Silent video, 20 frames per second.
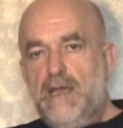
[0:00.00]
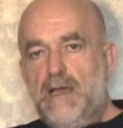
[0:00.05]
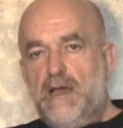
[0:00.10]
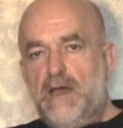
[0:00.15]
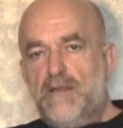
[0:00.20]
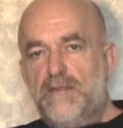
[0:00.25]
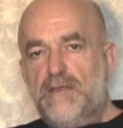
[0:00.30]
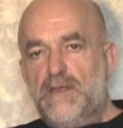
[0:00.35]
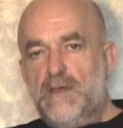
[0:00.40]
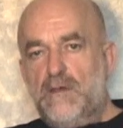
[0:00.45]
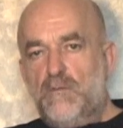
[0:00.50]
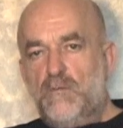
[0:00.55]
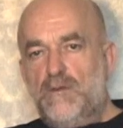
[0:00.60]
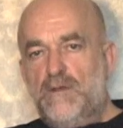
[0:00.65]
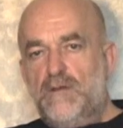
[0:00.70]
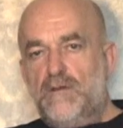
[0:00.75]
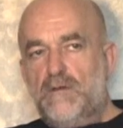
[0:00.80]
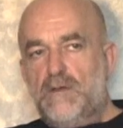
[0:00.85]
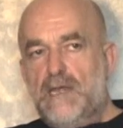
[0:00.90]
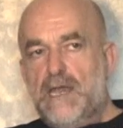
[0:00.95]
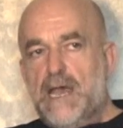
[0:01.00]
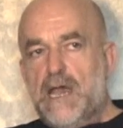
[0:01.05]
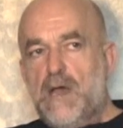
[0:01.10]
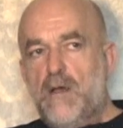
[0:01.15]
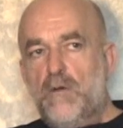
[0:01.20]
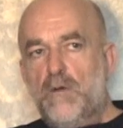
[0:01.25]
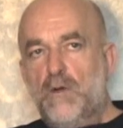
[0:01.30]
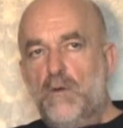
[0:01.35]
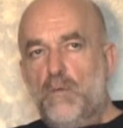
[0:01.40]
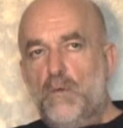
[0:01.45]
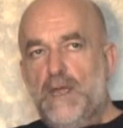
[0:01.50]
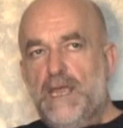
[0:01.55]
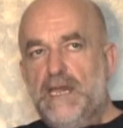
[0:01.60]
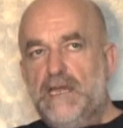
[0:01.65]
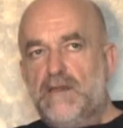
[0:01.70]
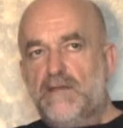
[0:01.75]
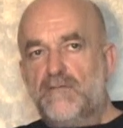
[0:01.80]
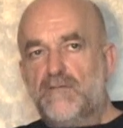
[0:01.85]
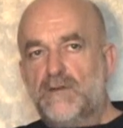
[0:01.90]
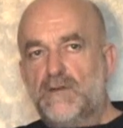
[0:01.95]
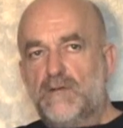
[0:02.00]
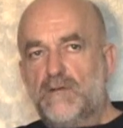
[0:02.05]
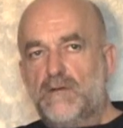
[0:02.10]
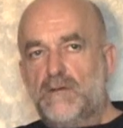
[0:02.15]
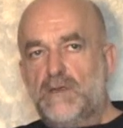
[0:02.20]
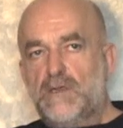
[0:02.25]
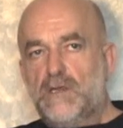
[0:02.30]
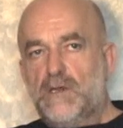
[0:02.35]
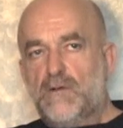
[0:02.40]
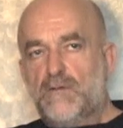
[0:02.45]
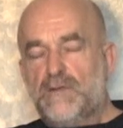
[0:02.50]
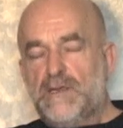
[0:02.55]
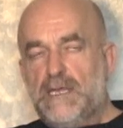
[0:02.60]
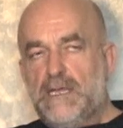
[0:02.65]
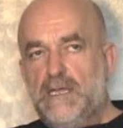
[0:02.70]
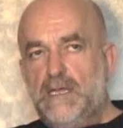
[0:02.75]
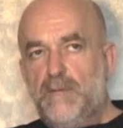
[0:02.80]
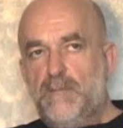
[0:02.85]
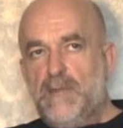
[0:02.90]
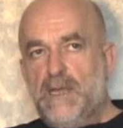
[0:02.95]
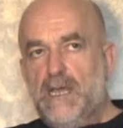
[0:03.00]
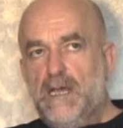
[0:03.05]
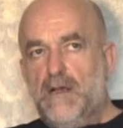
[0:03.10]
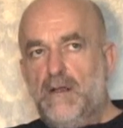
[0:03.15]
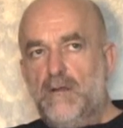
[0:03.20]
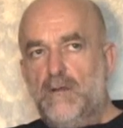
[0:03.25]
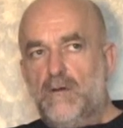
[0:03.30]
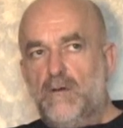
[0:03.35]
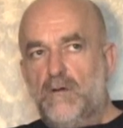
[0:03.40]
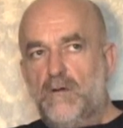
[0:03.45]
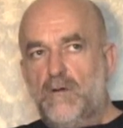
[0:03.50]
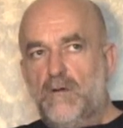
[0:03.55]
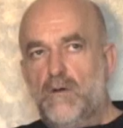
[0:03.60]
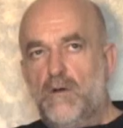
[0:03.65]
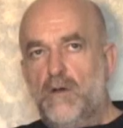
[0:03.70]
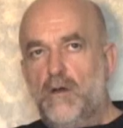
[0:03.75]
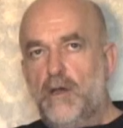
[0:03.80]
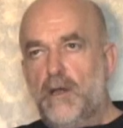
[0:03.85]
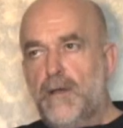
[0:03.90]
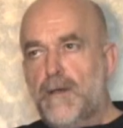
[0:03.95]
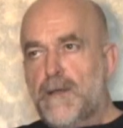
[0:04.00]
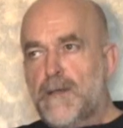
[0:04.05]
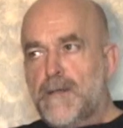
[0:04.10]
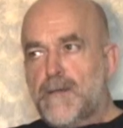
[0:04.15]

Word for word: I think we now are waiting for, you know, the email or